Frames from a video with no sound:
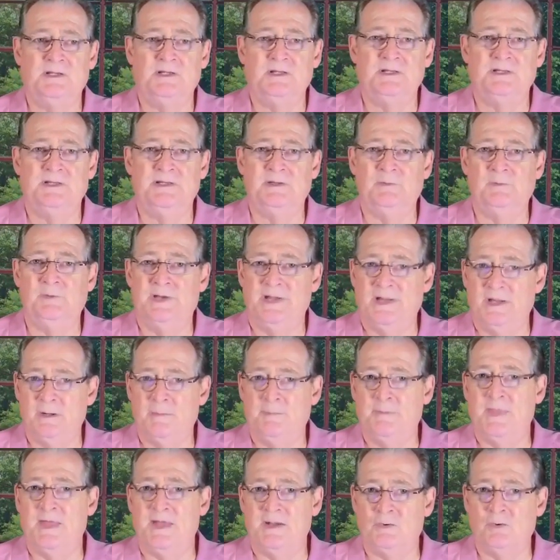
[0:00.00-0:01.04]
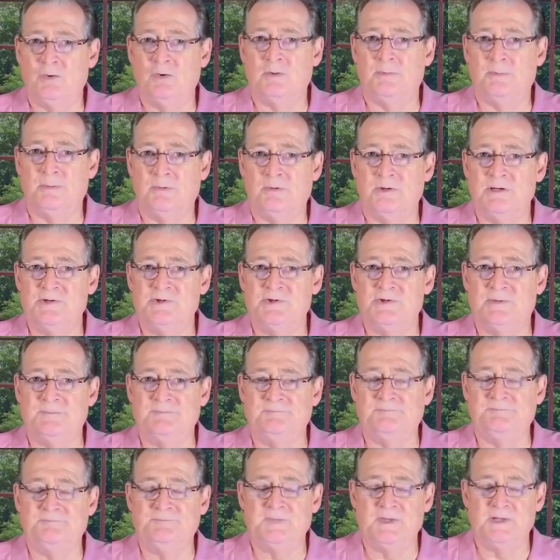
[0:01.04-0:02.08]
that would help that
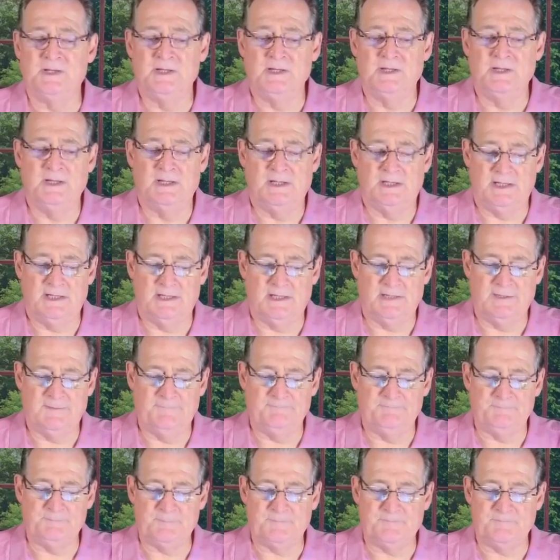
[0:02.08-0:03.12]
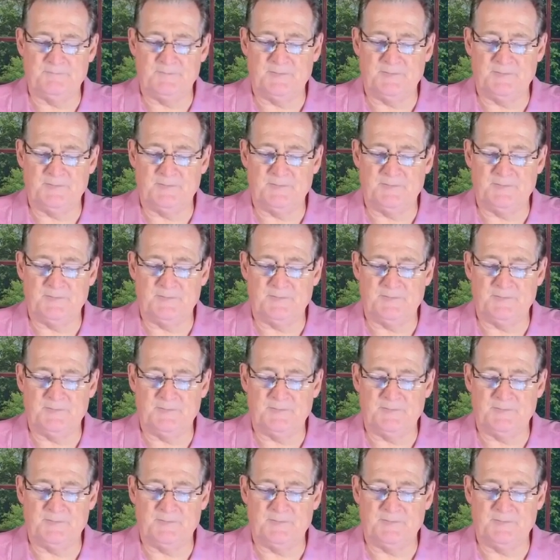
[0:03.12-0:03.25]
corporation, um,